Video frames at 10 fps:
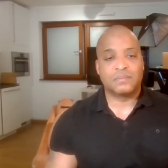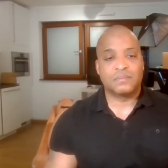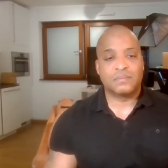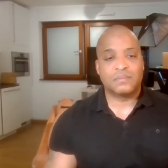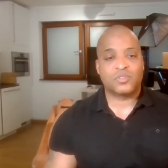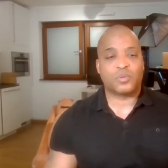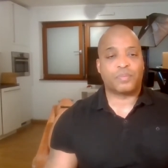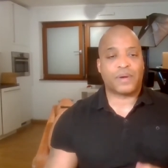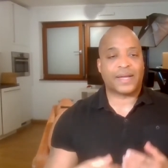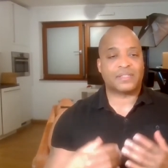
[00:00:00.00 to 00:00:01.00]
mm-hmm.
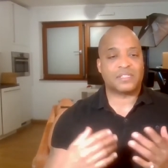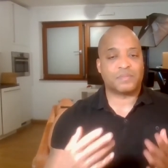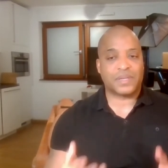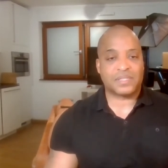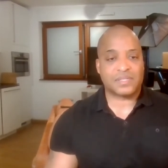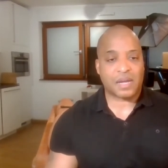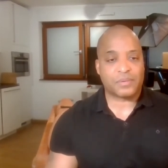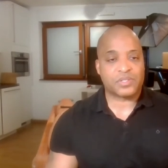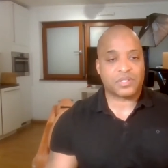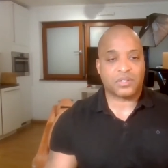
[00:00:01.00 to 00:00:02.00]
practice best
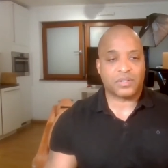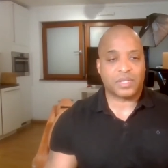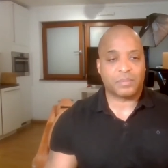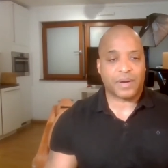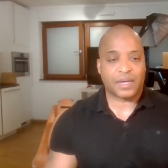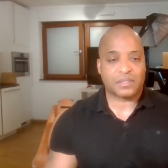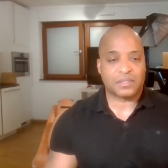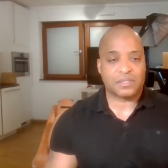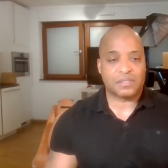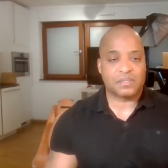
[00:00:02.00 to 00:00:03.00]
cybersecurity
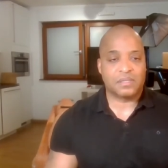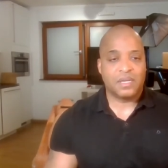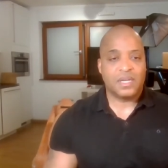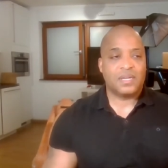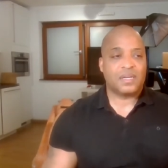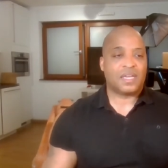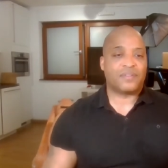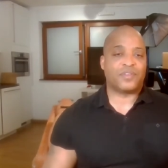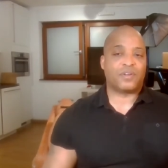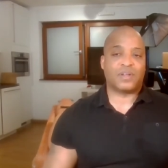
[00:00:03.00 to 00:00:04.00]
practices,
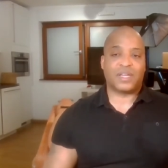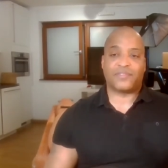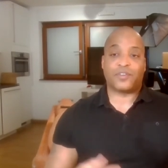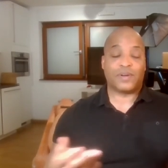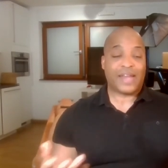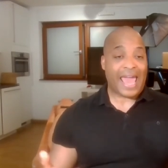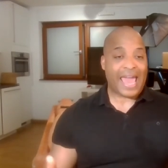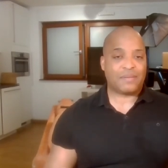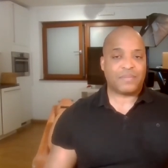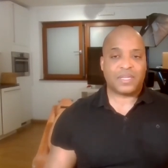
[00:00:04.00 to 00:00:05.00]
if you're if you're an
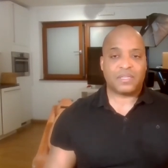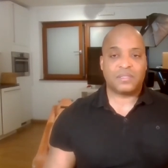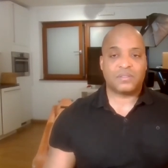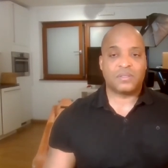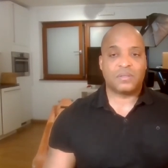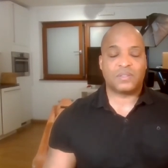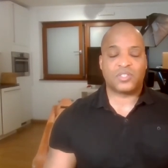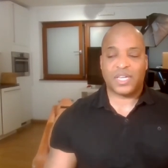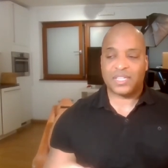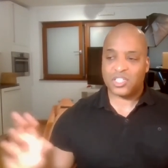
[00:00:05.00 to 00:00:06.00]
admin,
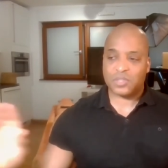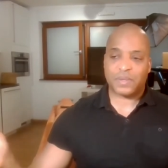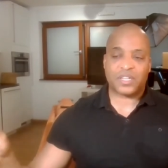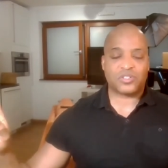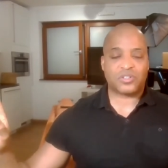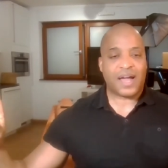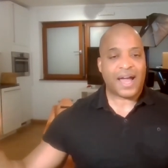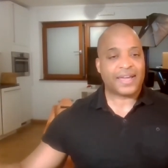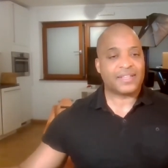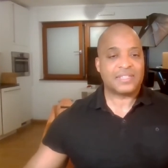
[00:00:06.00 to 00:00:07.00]
and just because you're
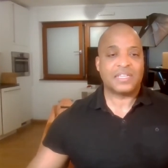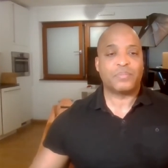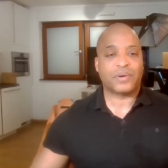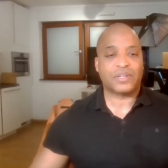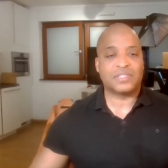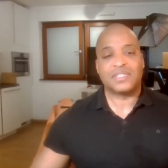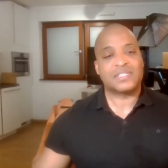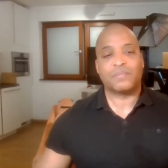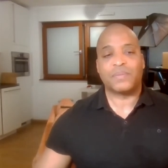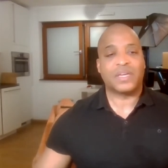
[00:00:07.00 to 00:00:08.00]
an IT person
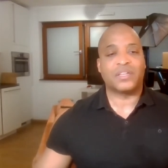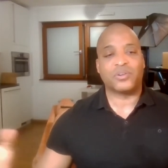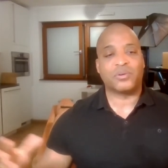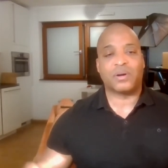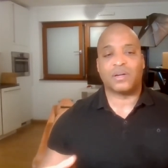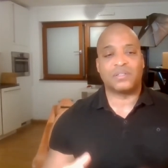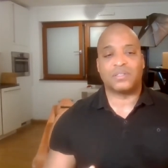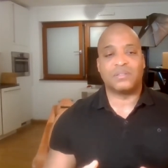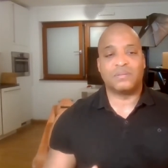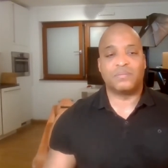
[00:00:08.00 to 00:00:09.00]
doesn't mean you're
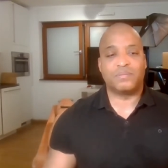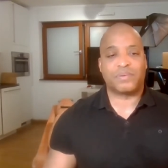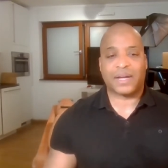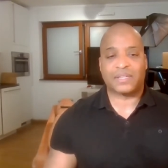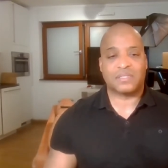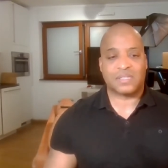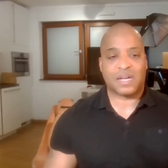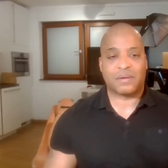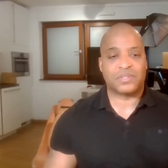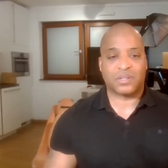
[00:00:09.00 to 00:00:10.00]
practicing
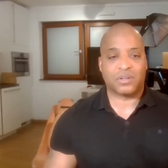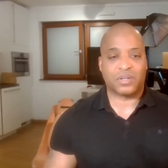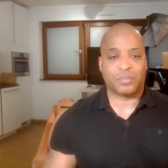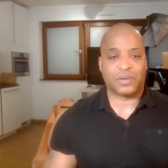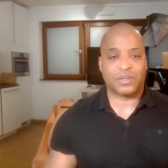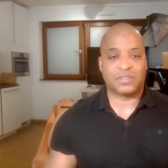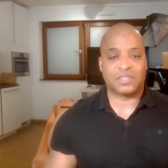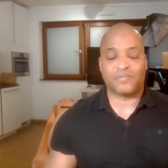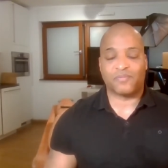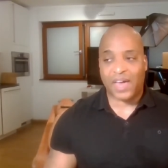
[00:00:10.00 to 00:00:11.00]
cybersecurity
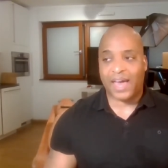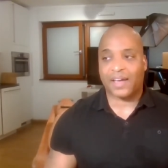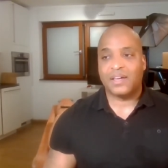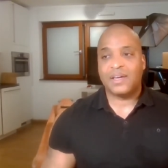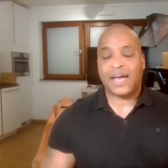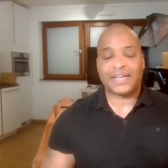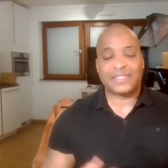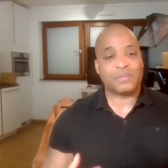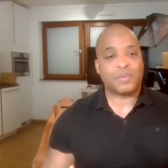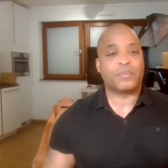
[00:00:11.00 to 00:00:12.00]
persons. In fact,
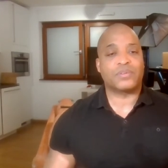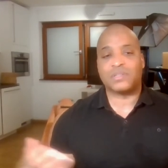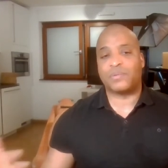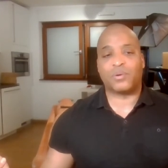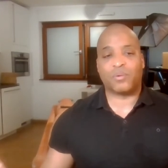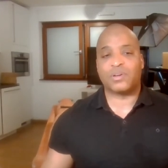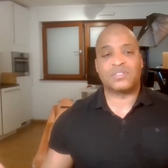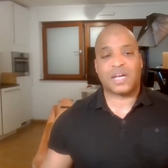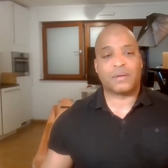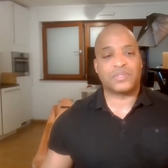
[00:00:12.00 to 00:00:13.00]
IT people are some of the
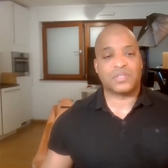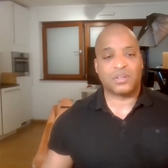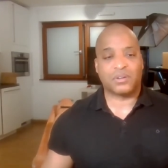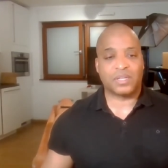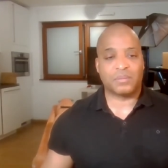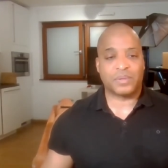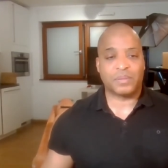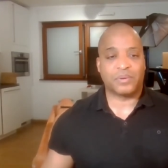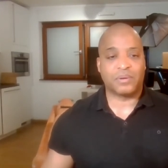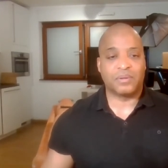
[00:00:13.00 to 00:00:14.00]
worst cybersecurity
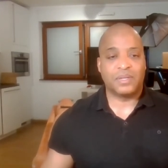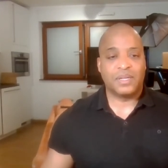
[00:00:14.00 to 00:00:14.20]
people